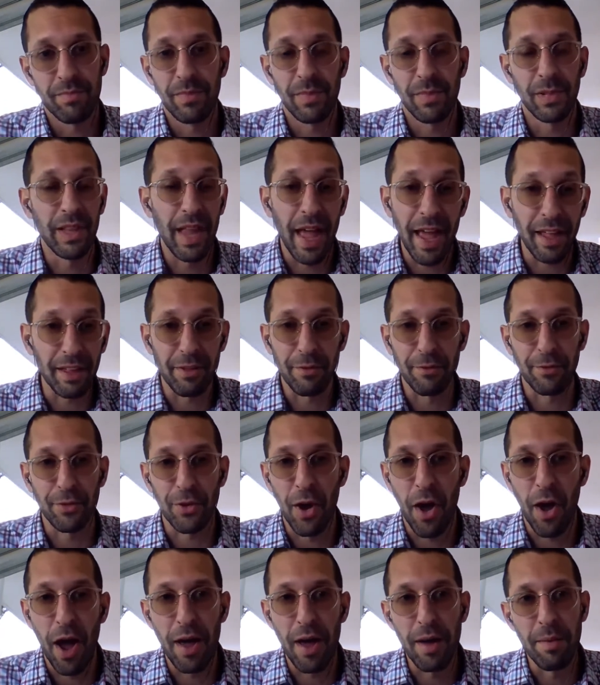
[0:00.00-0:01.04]
length of
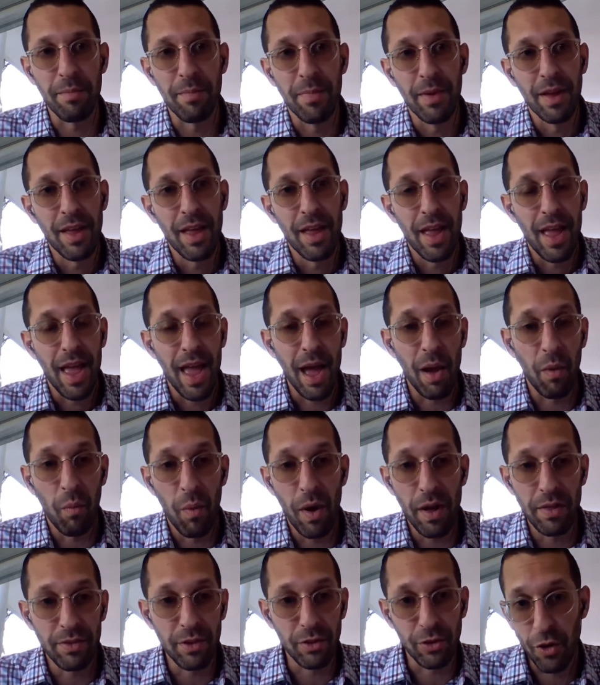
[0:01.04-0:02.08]
time, and
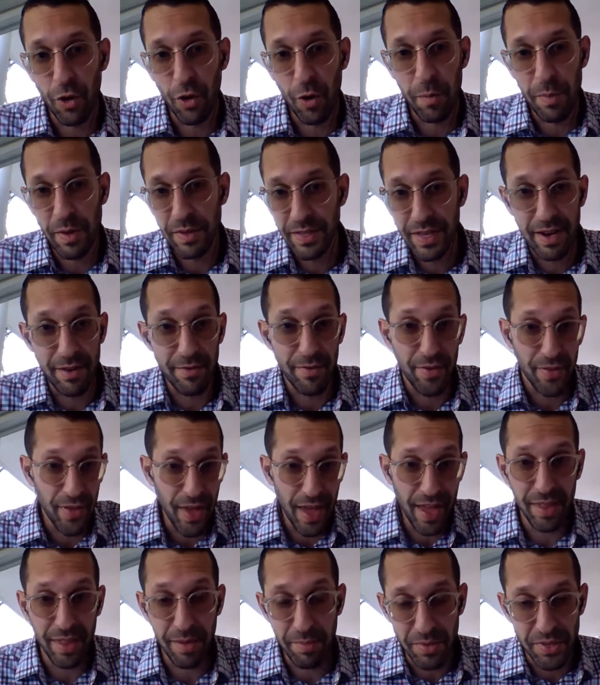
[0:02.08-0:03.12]
one determines that if
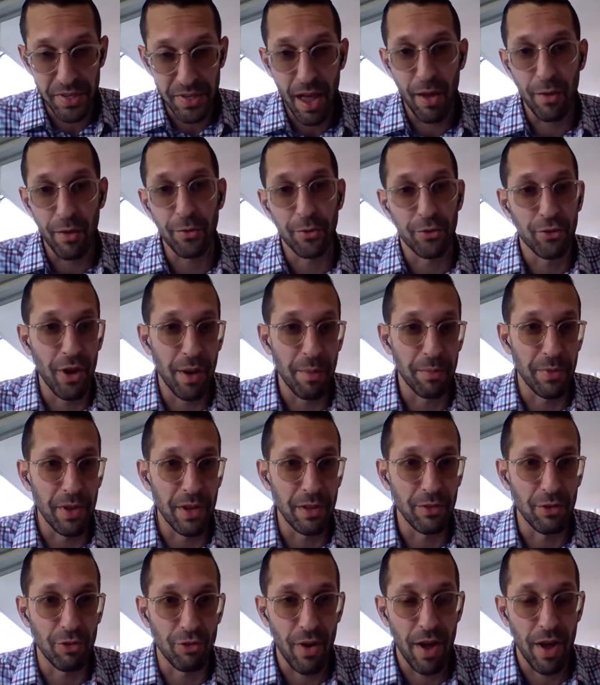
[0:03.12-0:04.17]
they themselves jumped
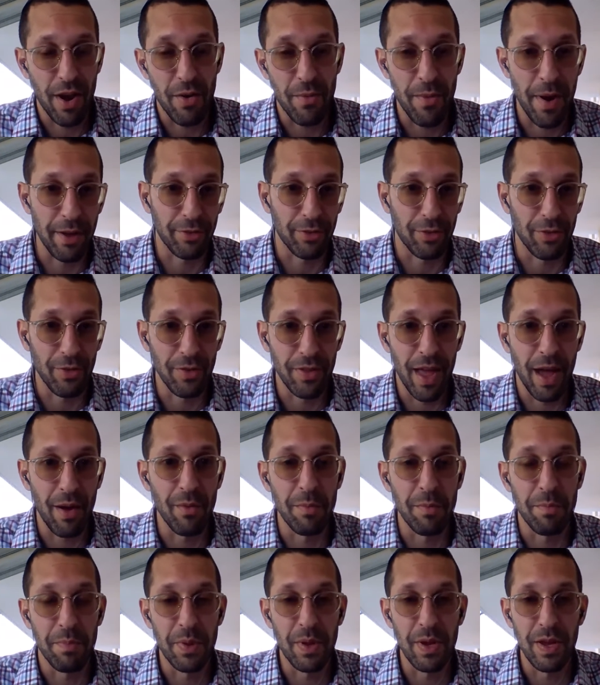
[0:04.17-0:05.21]
in to try to rescue, that
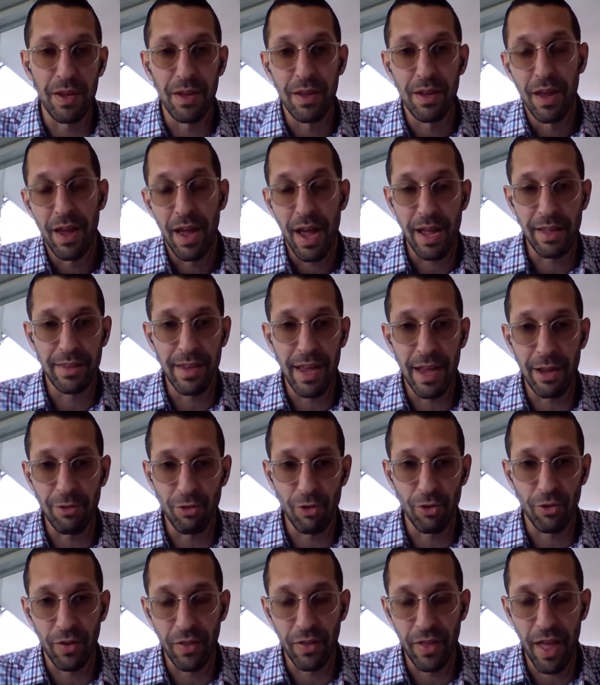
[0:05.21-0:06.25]
would be a
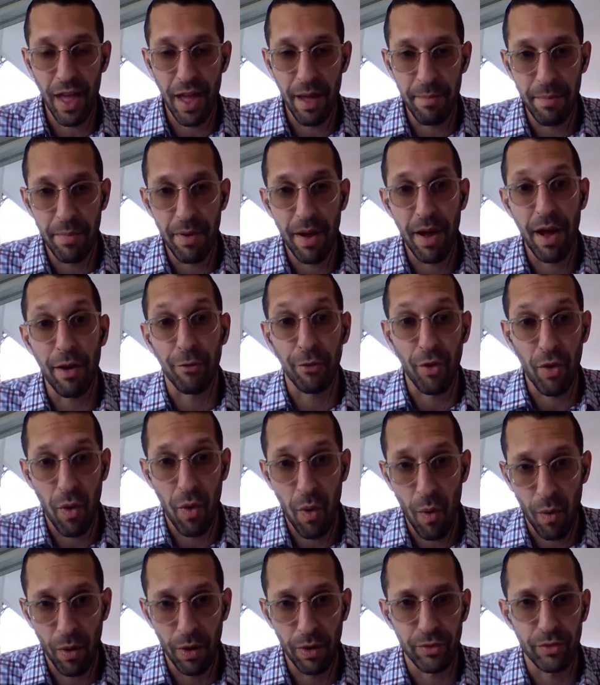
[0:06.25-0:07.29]
danger to them, of
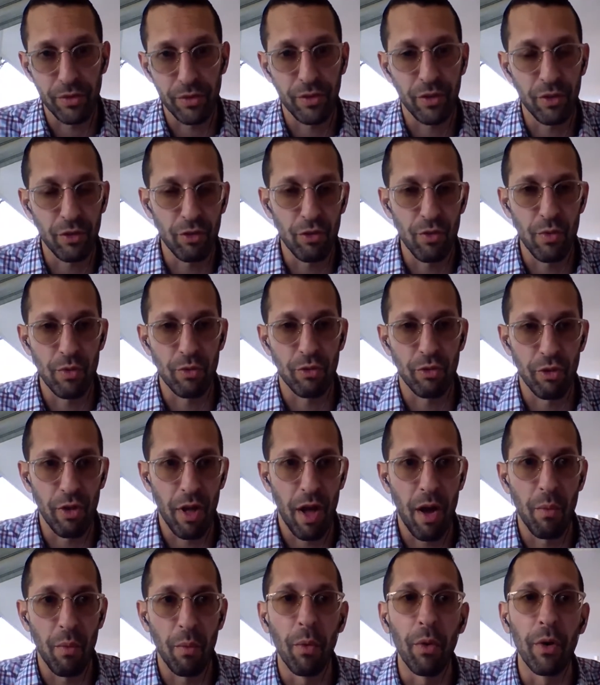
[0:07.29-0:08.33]
course, Jewish
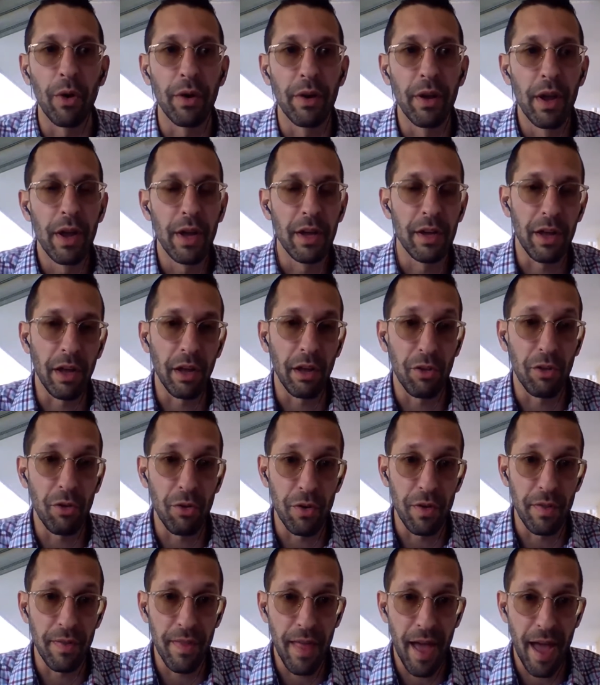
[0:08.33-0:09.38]
law would
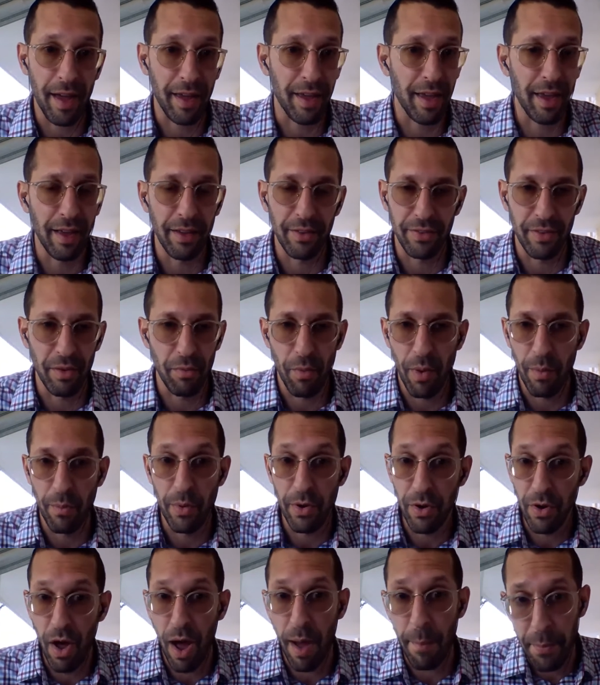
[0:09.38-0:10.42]
conclude in that case that one
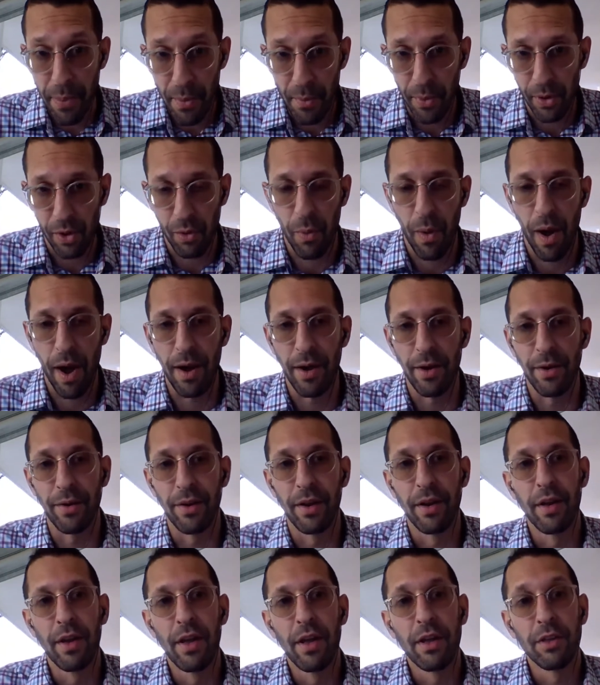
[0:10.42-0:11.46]
would not be required
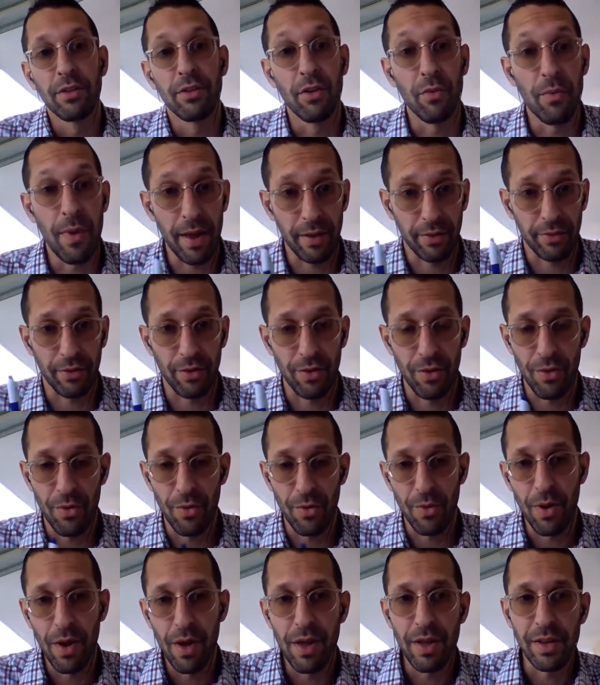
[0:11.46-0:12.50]
to
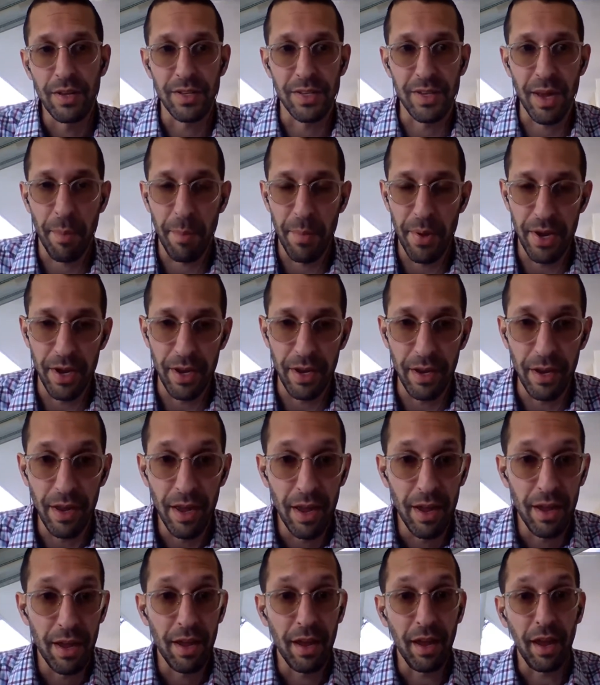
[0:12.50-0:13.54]
rescue somebody
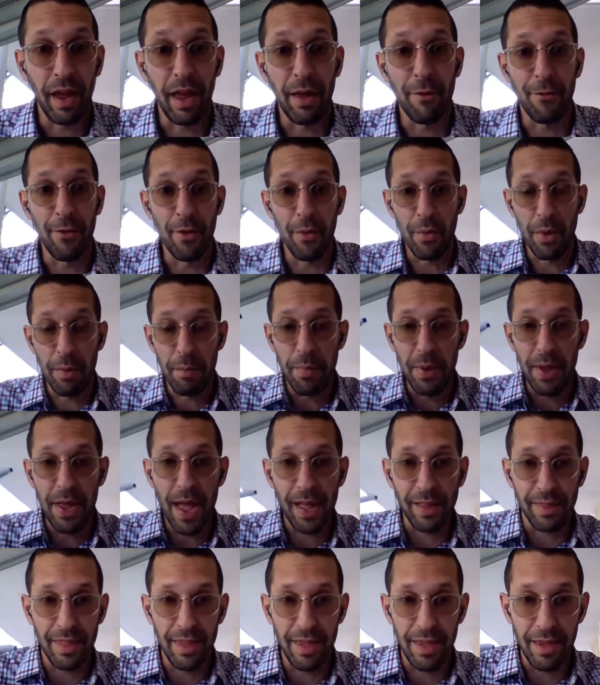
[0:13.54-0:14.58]
if it would be
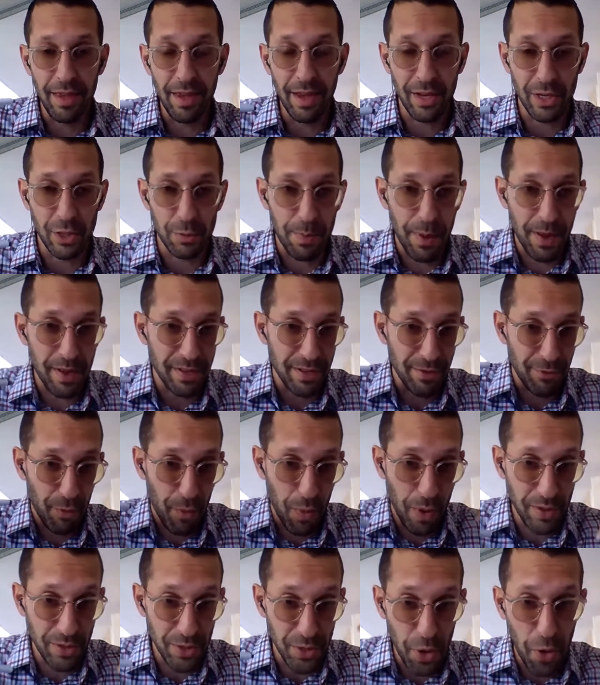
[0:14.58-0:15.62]
at the expense of
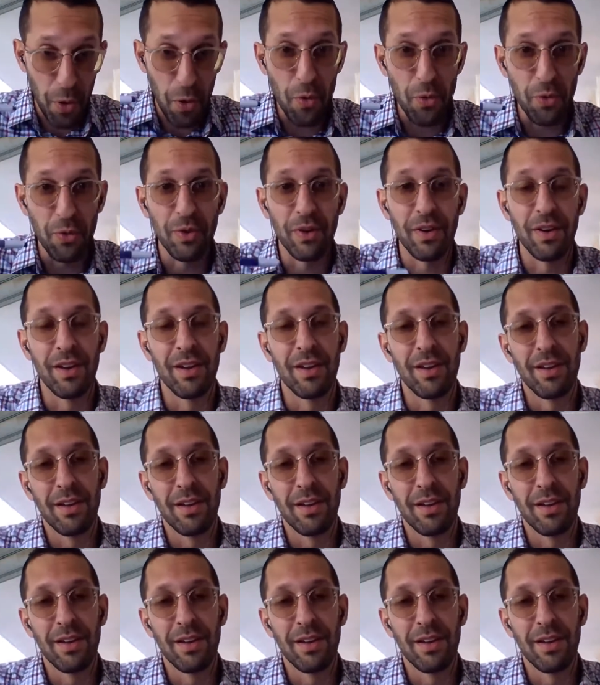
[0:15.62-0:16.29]
one's own